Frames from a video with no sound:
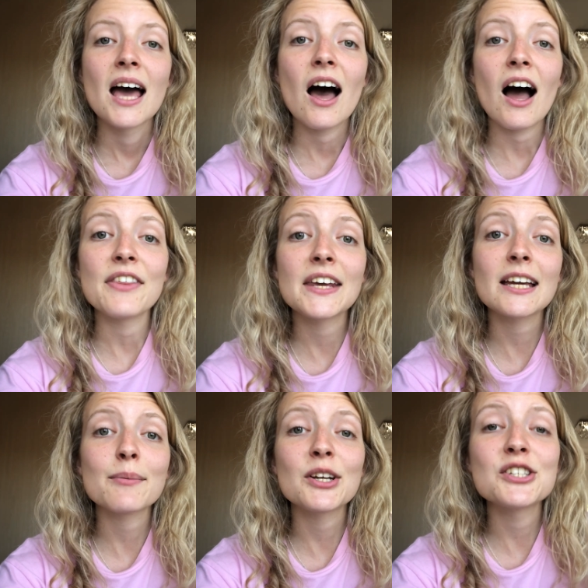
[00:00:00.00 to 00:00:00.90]
I think
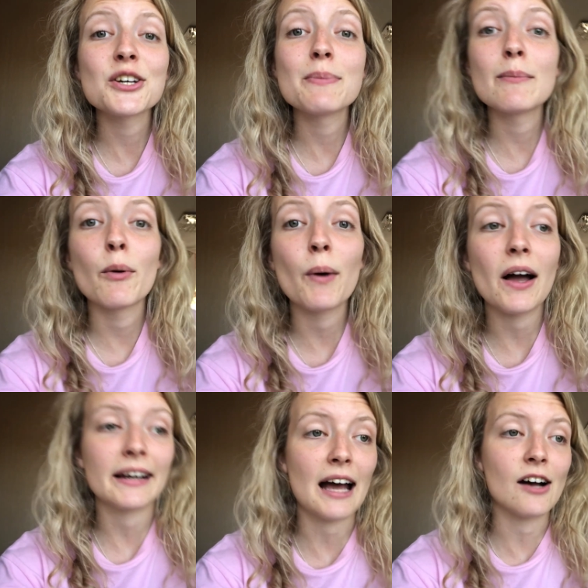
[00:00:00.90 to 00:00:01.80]
I'm going to do a bit more
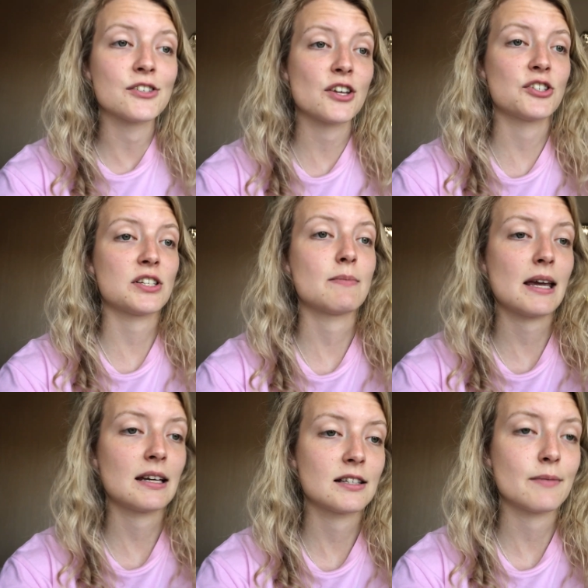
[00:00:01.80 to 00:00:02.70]
work now, so just
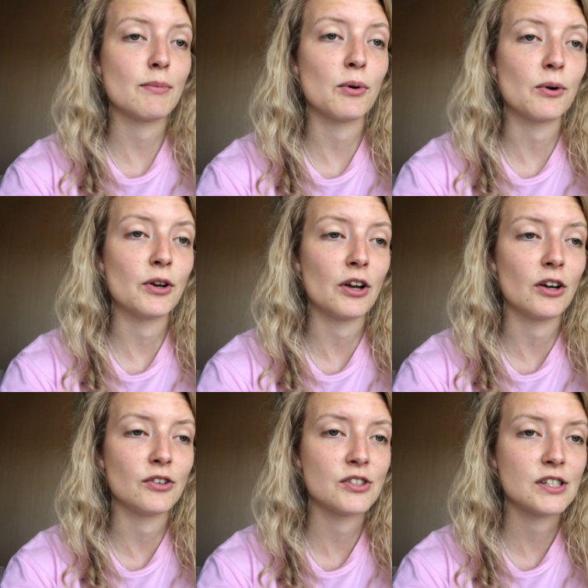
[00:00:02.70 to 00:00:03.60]
making some more
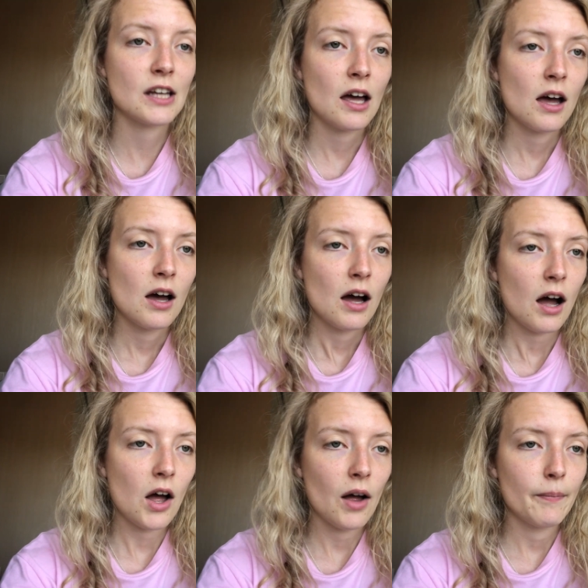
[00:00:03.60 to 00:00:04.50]
notes
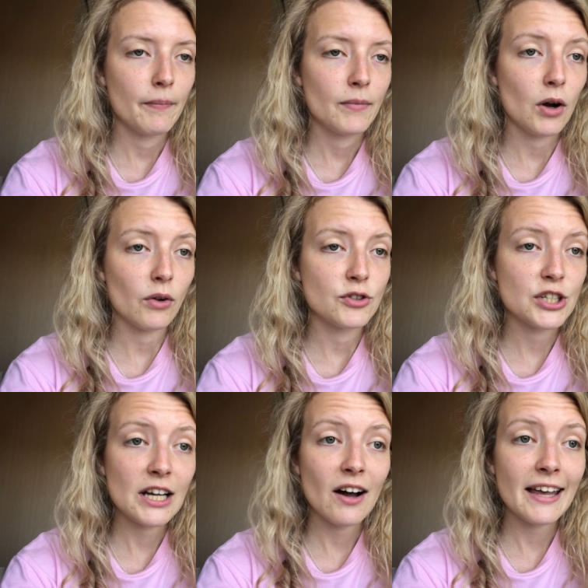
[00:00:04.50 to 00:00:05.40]
um, on
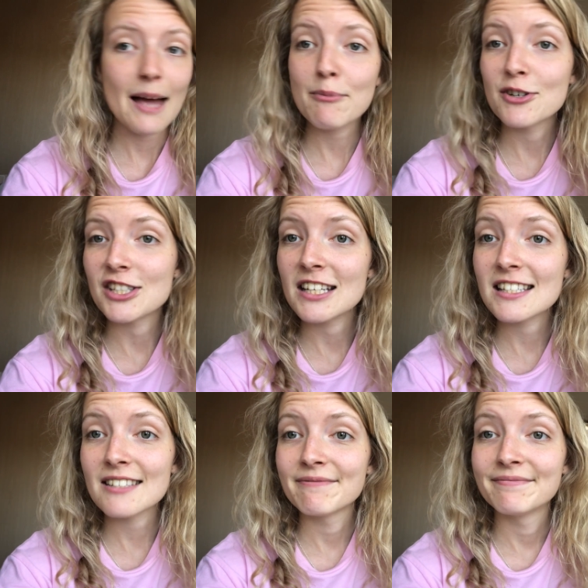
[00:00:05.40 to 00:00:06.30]
GI hemorrhages.